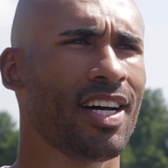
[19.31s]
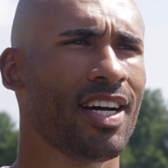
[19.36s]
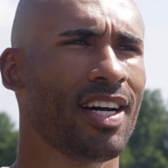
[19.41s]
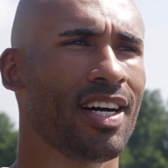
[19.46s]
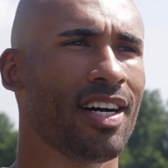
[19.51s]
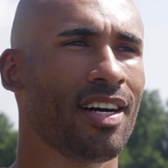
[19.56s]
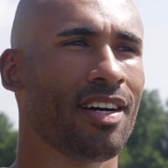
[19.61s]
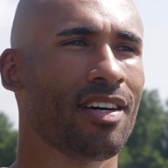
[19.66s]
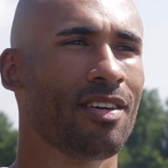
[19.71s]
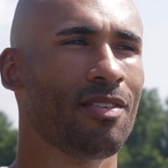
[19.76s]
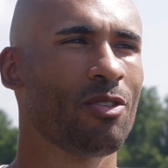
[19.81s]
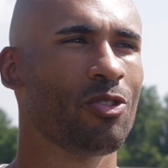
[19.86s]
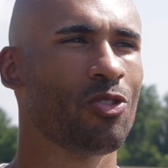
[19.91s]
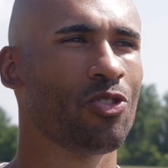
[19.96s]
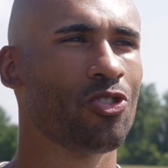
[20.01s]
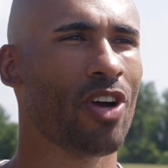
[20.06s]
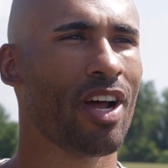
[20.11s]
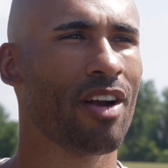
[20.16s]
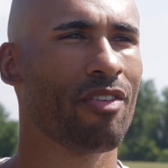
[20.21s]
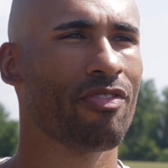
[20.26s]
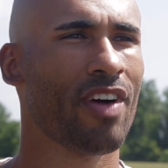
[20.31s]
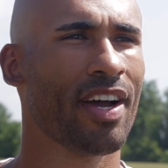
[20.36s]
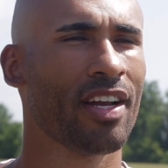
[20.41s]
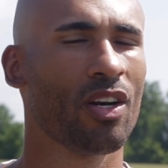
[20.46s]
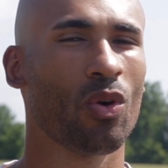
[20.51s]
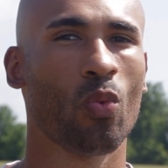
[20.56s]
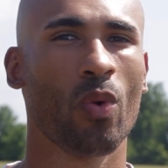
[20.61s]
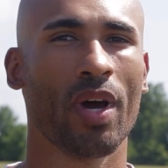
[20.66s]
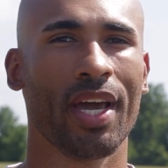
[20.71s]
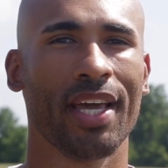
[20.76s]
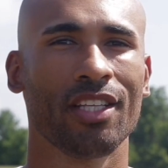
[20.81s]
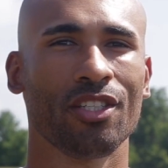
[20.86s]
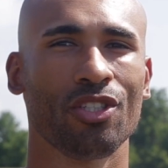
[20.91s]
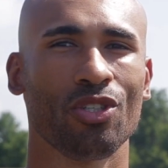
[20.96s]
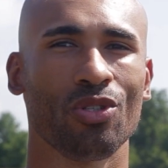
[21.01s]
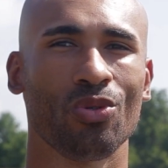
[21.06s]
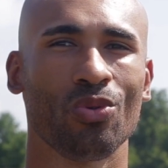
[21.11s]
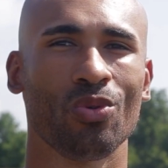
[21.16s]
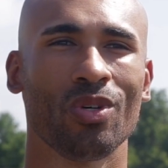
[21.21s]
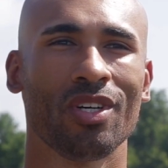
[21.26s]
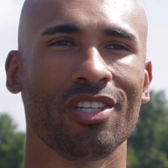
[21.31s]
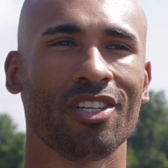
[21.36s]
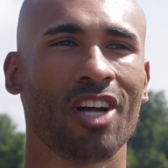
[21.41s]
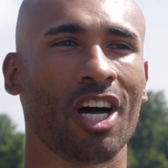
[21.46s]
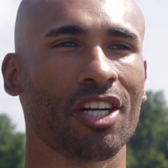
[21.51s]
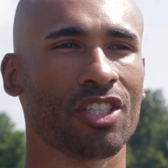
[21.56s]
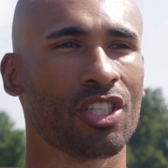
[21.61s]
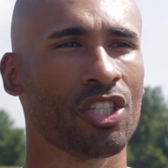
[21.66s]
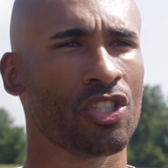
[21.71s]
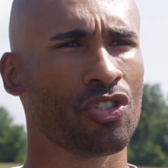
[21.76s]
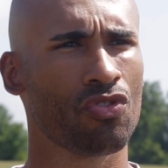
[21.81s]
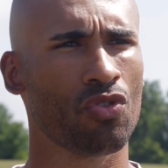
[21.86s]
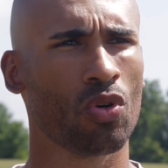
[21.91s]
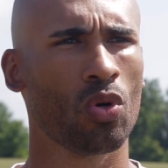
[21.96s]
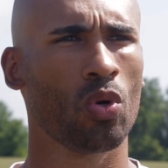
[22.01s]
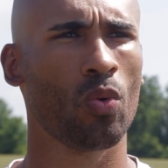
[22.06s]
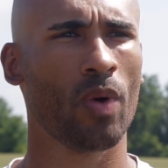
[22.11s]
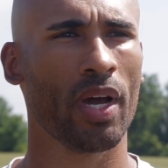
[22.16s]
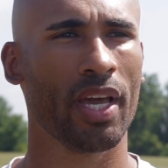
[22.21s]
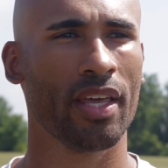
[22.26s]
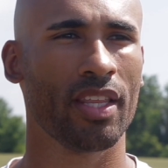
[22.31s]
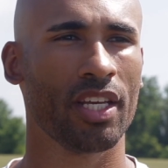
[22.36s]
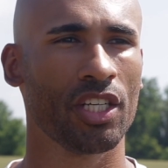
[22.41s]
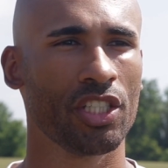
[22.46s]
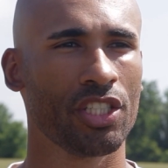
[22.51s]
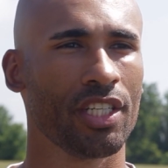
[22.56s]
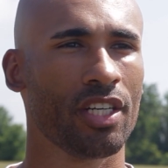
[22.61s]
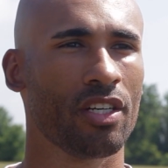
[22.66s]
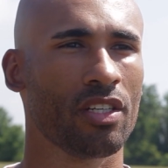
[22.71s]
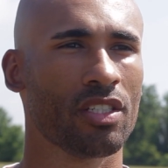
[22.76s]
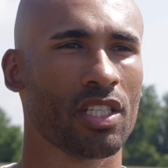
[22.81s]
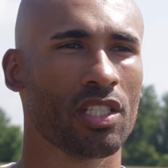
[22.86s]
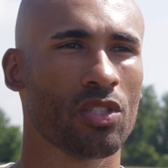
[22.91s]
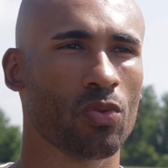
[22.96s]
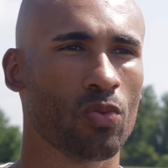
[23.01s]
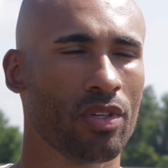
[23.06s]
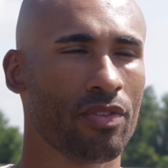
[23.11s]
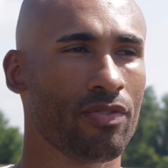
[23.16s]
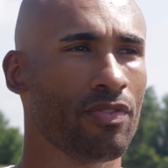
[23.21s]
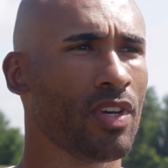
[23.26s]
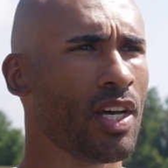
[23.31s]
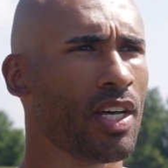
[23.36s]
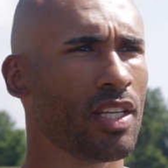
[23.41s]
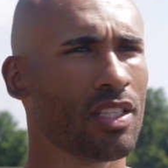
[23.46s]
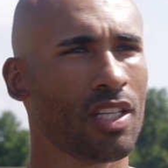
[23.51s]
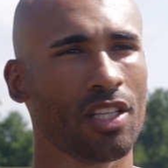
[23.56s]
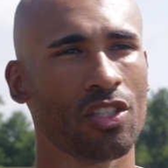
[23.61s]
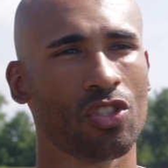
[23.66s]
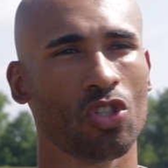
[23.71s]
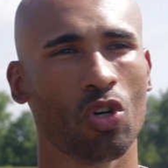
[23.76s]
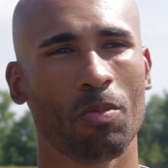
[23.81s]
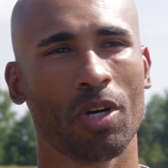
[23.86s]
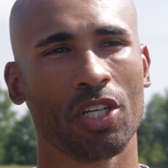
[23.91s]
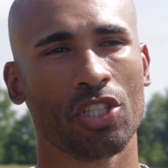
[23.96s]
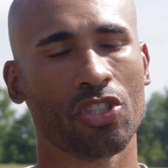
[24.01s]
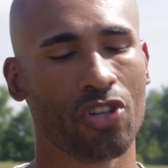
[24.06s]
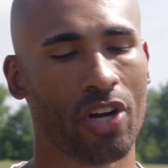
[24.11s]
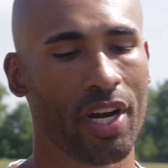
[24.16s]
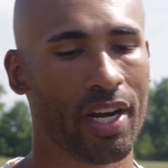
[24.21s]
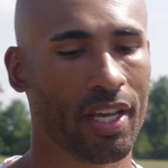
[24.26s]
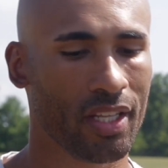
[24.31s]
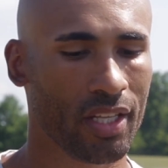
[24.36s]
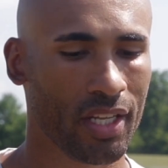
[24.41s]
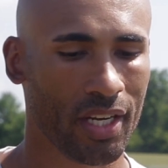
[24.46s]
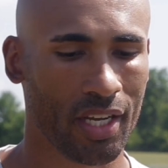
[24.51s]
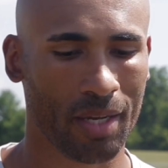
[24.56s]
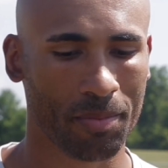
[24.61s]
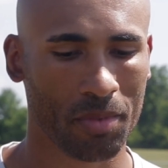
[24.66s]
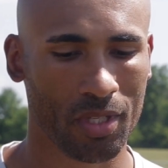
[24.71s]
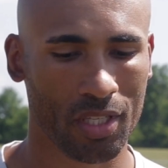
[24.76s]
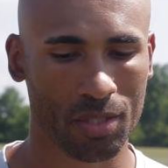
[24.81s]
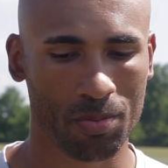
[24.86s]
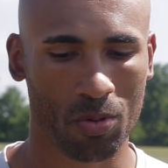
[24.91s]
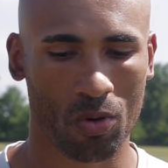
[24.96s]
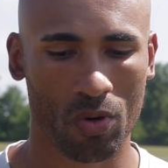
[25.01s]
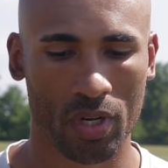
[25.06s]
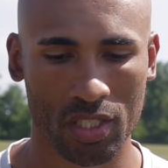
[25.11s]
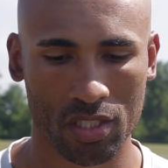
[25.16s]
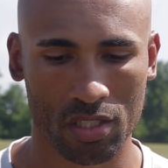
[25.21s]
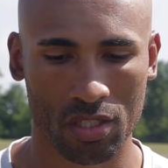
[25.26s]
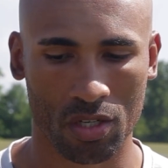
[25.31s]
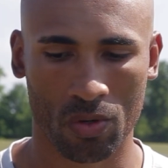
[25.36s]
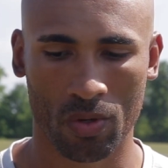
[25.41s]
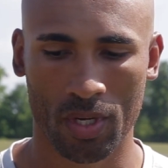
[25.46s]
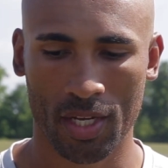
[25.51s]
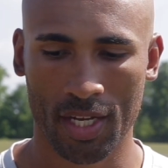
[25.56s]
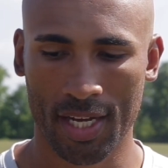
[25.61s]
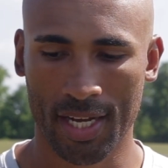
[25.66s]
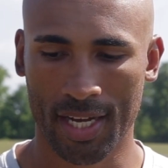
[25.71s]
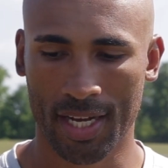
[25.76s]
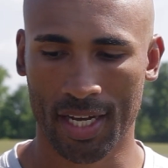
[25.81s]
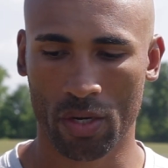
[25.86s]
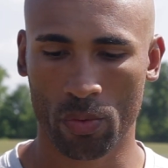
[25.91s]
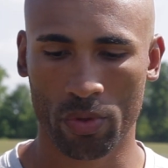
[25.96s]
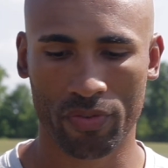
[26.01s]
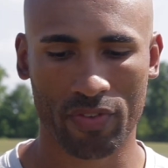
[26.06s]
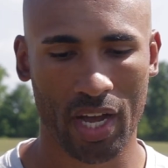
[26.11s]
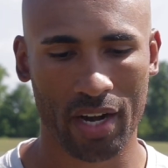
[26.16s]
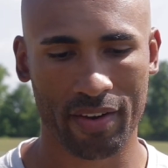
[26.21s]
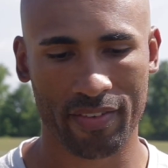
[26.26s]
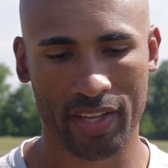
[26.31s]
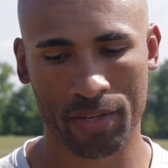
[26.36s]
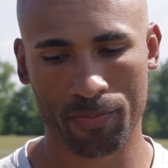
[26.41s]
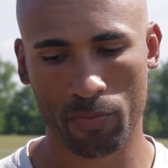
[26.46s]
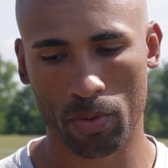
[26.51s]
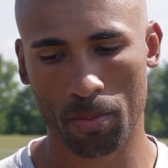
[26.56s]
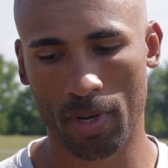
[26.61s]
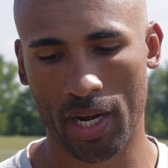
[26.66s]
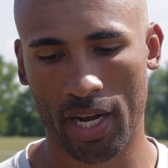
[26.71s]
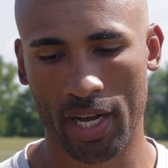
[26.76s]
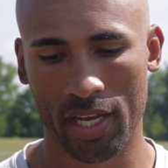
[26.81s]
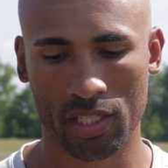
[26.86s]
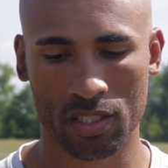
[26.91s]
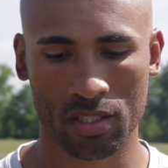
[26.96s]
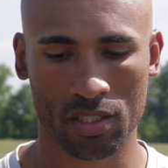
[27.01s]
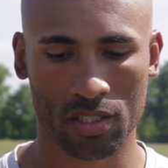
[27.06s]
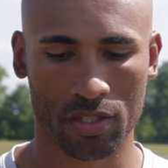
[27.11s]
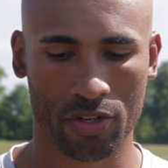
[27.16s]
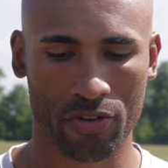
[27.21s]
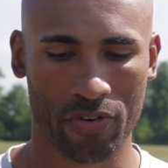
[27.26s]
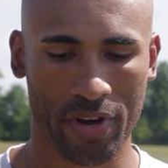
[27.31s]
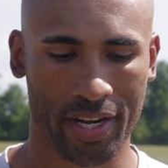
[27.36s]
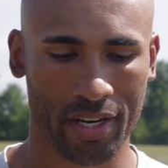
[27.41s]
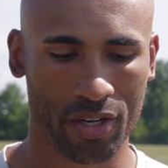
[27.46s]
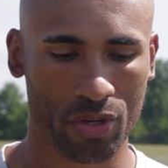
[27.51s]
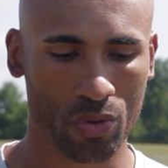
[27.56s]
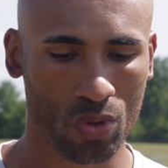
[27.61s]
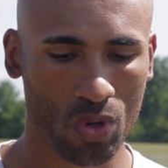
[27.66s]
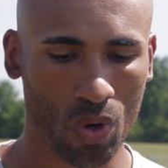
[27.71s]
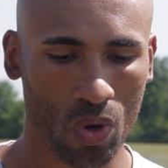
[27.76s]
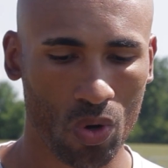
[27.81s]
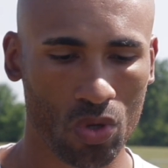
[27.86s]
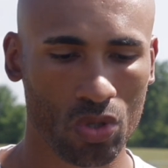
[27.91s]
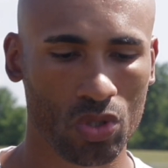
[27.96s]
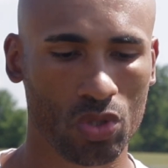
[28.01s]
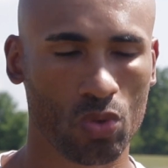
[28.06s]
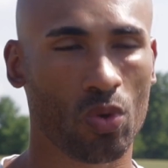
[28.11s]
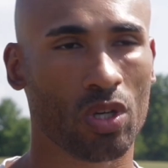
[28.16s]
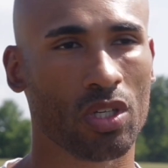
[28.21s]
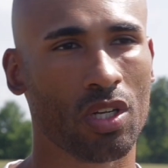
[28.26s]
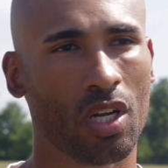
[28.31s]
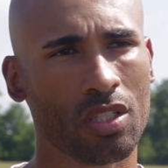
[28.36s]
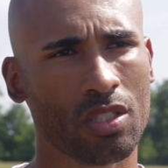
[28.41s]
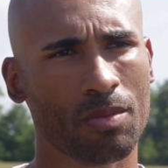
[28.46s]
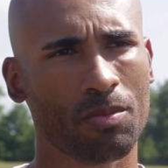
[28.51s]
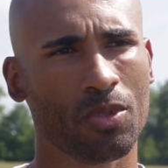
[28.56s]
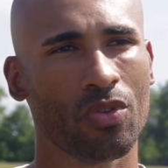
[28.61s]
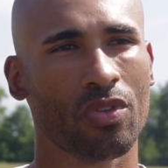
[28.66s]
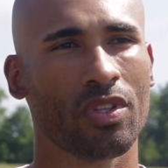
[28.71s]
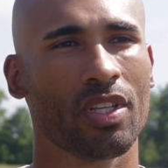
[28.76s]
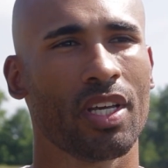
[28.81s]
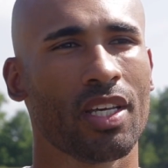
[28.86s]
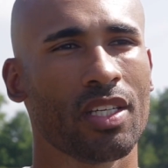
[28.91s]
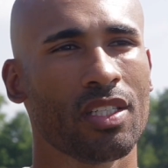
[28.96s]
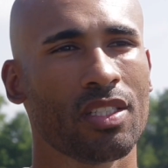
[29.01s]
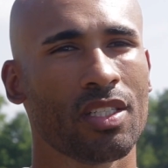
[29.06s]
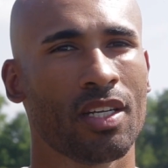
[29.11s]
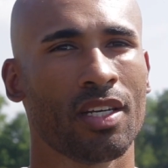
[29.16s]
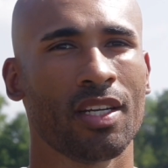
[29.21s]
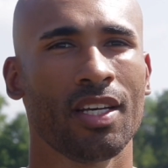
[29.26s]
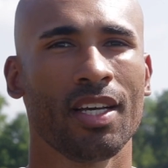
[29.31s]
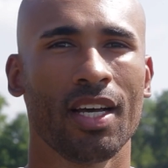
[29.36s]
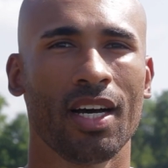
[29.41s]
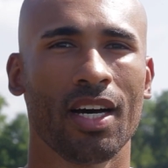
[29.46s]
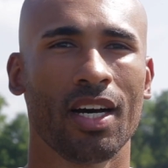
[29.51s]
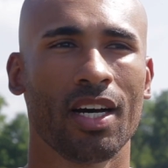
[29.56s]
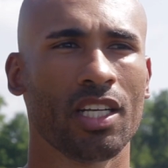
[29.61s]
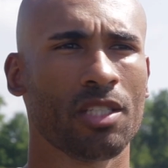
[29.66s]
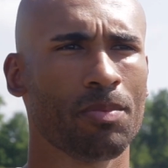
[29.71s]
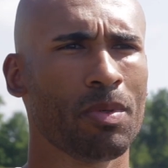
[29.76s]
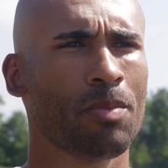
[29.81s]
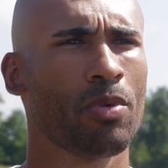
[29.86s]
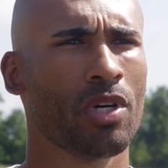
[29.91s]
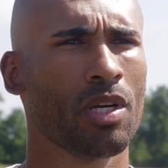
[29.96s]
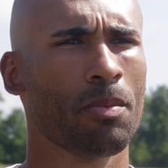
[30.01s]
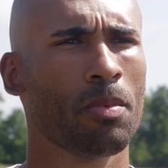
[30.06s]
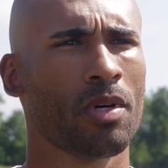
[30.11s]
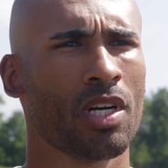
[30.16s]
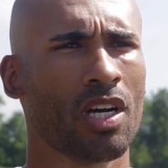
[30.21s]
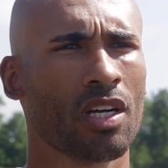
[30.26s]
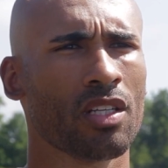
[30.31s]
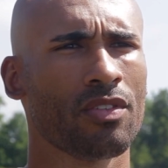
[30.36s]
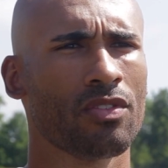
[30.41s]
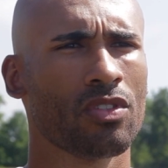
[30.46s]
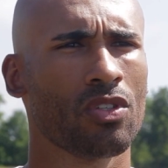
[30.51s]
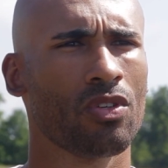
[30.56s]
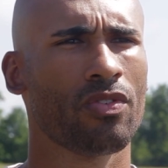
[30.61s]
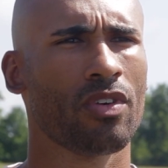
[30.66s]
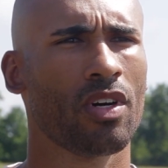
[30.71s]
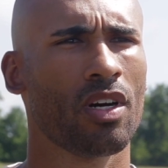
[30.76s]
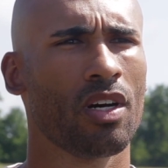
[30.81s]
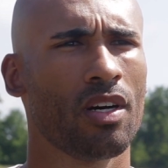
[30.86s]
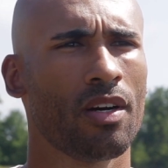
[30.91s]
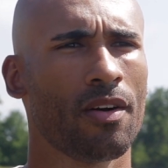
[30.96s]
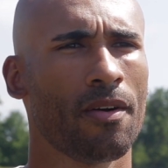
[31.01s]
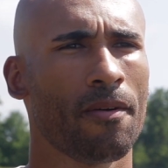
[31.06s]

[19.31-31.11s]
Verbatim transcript: uh, try to find a way to not just throw away this year since we've done so much training leading up to this point. So uh, we've kind of improvised, created new goals, worked on some new things, and uh, it's been pretty productive so far.